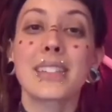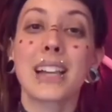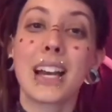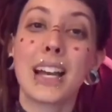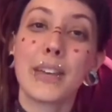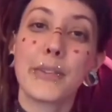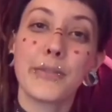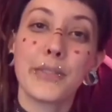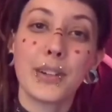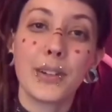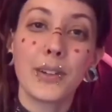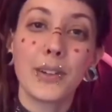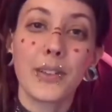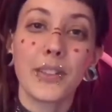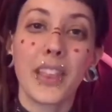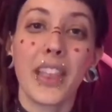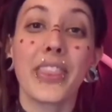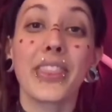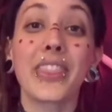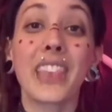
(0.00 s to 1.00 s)
I feel
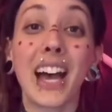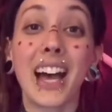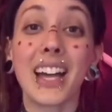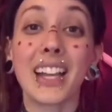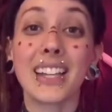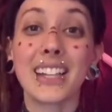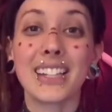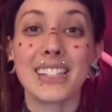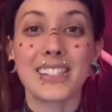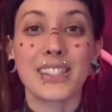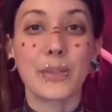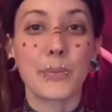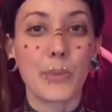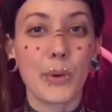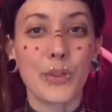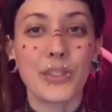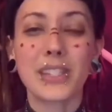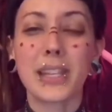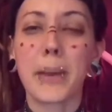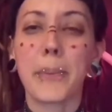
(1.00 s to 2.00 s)
that that is the
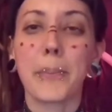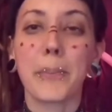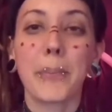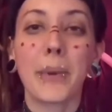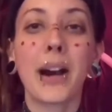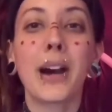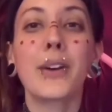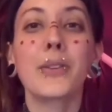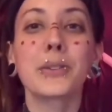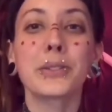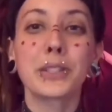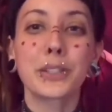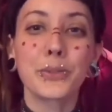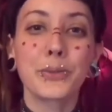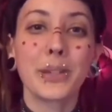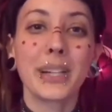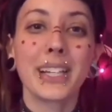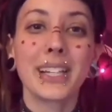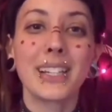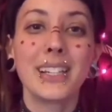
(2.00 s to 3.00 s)
most empowering
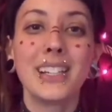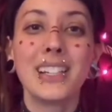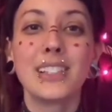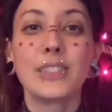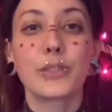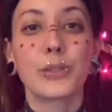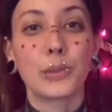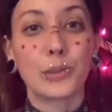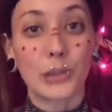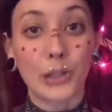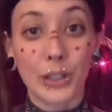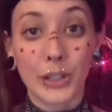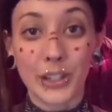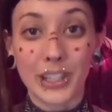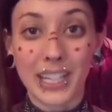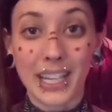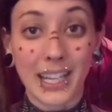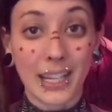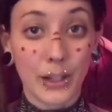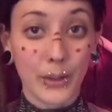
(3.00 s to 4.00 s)
way to
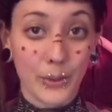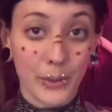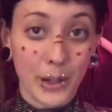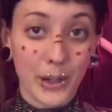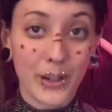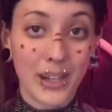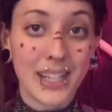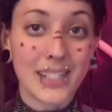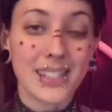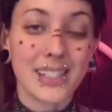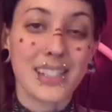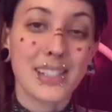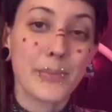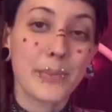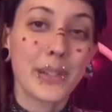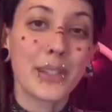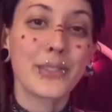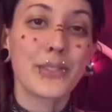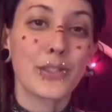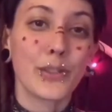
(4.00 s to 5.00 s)
learn and grow as a
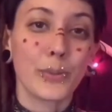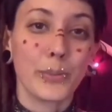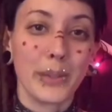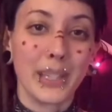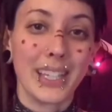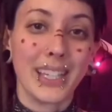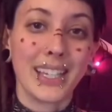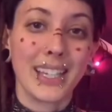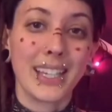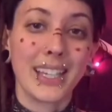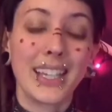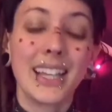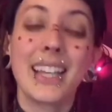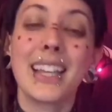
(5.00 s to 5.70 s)
spiritual being,